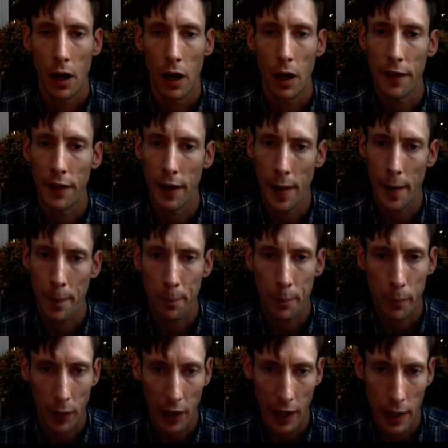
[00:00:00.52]
Hi there,
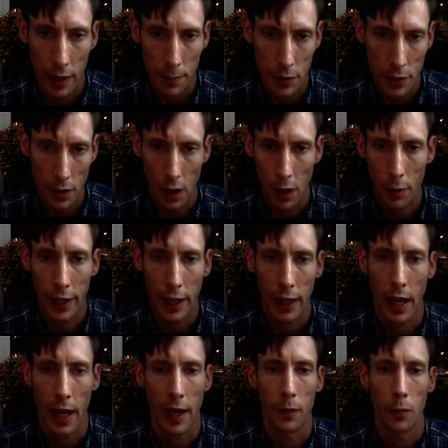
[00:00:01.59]
my name's Owen
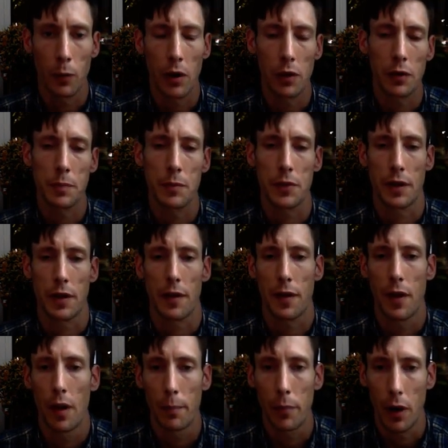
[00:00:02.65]
and welcome to the
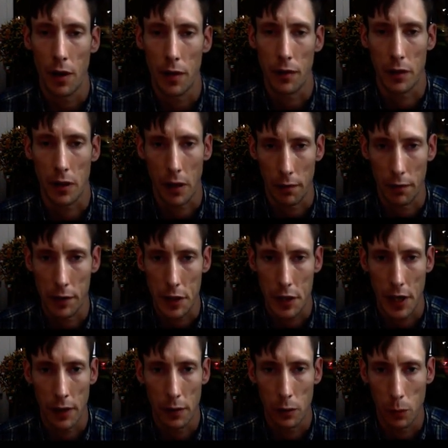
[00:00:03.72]
Third Path Recovery
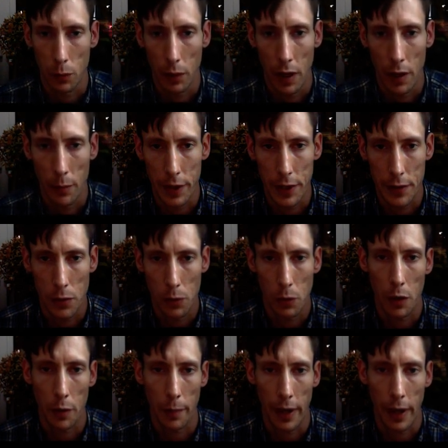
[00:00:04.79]
channel where we
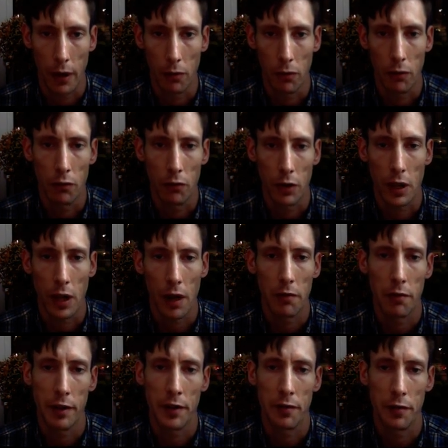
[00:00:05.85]
talk about
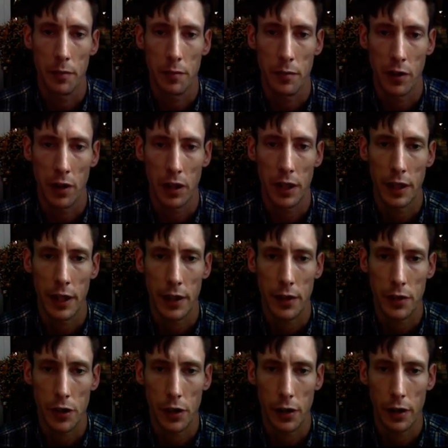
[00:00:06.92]
recovery from drug
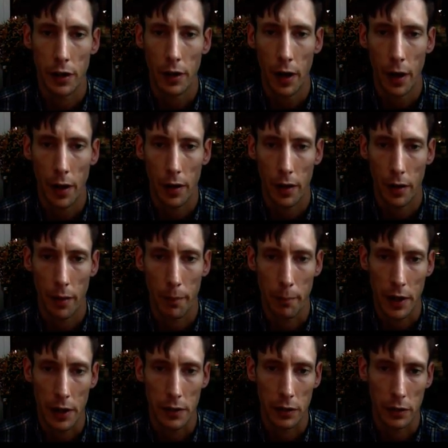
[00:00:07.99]
addiction,
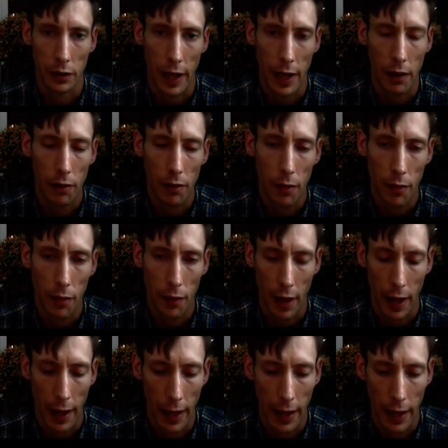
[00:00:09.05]
mental health
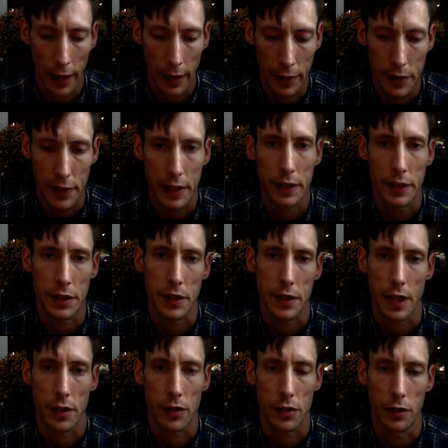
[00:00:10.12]
and the
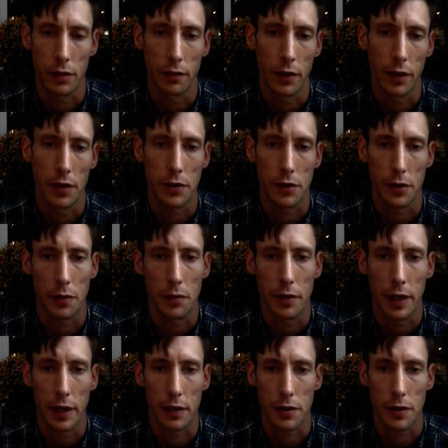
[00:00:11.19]
intersection of those two
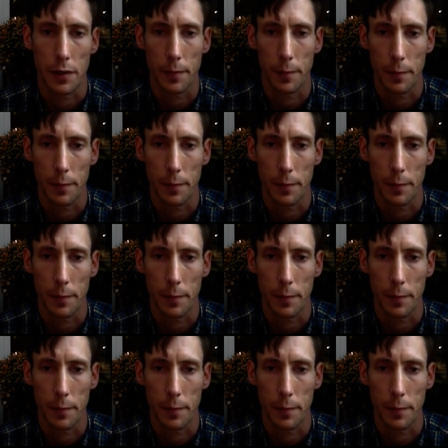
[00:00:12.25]
things.